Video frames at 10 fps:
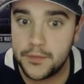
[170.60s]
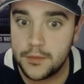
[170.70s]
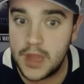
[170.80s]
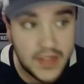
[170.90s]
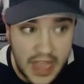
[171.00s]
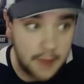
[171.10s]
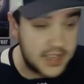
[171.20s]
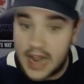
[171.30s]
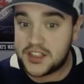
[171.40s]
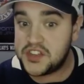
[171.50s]
in the empty
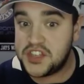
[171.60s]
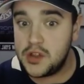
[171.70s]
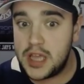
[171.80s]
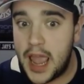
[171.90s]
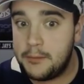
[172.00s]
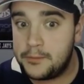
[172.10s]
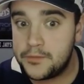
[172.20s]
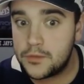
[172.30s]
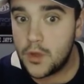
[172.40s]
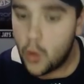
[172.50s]
net to seal the game.
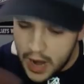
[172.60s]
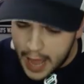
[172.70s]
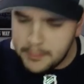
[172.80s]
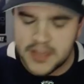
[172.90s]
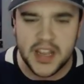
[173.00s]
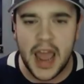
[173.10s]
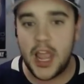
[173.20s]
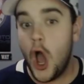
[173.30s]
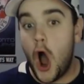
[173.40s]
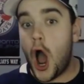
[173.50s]
What happened today?
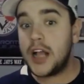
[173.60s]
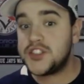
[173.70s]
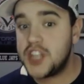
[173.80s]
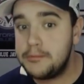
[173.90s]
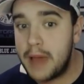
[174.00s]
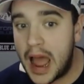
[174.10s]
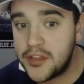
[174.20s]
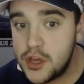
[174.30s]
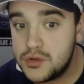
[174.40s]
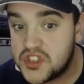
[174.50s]
Auston
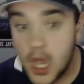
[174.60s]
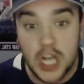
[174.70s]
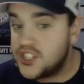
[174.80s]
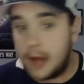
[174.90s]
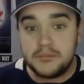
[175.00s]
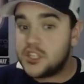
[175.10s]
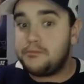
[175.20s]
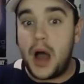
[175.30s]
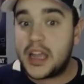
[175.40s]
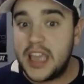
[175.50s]
Matthews dumps the
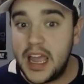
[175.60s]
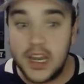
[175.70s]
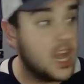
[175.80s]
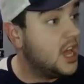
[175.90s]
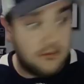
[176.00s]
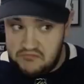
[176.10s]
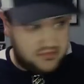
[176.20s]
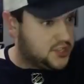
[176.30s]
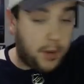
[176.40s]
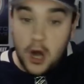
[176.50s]
puck in.
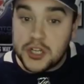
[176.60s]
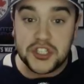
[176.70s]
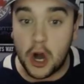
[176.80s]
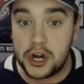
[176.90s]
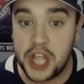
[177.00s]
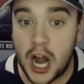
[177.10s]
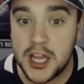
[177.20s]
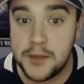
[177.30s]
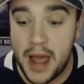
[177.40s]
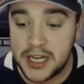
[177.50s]
Sparks has already gone to
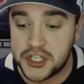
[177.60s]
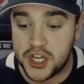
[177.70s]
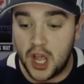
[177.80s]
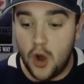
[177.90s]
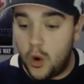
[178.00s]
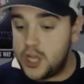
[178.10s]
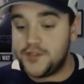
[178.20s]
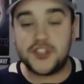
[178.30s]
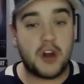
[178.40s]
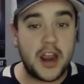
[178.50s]
the bench. What does
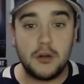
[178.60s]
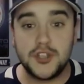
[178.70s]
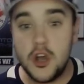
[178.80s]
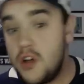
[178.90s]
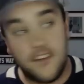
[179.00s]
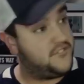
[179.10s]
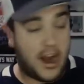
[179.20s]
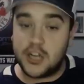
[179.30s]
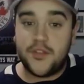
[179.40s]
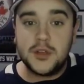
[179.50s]
Vetrano do?
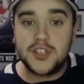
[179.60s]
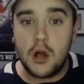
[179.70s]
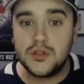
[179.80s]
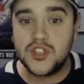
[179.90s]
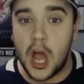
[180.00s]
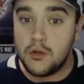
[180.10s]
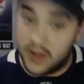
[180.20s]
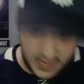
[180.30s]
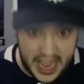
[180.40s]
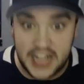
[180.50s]
Fires it from his own zone,
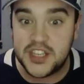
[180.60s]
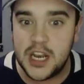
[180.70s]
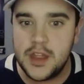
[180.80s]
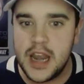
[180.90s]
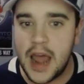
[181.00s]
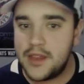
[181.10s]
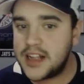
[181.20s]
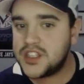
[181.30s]
gets it in the net, and that's